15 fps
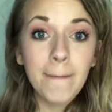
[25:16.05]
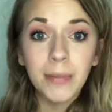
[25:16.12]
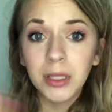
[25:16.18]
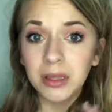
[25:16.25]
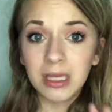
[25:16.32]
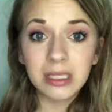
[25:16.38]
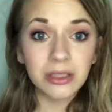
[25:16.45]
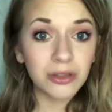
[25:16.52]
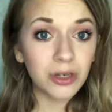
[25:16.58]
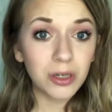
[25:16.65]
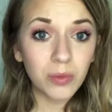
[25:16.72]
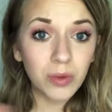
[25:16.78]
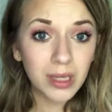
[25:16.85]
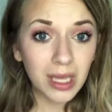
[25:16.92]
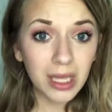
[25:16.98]
But this look
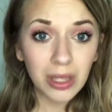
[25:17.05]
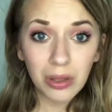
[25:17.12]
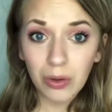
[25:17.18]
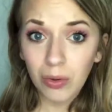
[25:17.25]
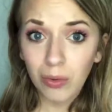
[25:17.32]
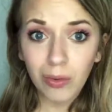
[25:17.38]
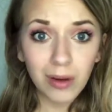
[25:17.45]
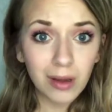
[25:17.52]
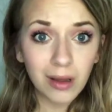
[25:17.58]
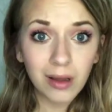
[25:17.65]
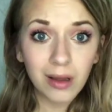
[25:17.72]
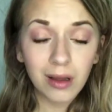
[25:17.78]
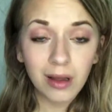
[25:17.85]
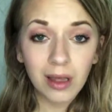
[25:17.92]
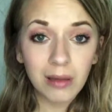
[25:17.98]
will get you,
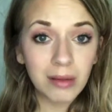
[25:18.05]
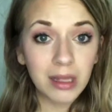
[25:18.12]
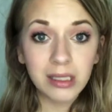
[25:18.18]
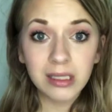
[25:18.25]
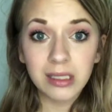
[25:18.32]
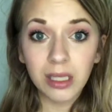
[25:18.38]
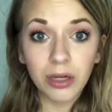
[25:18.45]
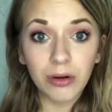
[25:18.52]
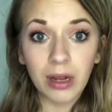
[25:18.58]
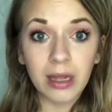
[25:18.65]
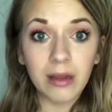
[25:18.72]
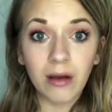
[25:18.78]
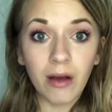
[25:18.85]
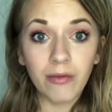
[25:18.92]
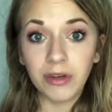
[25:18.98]
I mean, this is a
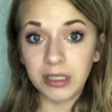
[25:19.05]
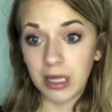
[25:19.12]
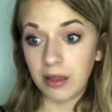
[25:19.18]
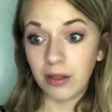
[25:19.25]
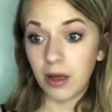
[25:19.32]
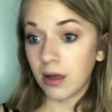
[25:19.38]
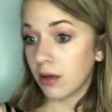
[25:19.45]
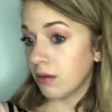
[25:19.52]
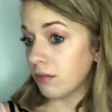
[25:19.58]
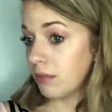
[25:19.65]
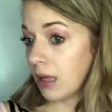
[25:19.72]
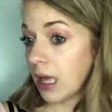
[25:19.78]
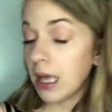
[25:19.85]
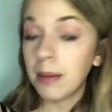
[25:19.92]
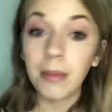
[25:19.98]
great everyday look,
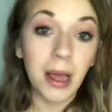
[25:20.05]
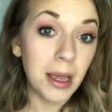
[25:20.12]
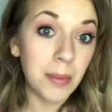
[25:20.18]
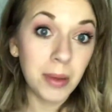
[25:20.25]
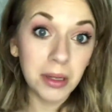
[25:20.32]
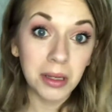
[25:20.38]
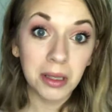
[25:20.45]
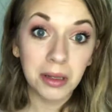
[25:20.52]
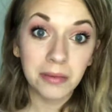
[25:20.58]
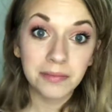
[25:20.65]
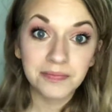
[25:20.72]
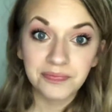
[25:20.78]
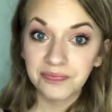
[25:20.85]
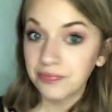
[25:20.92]
in my opinion.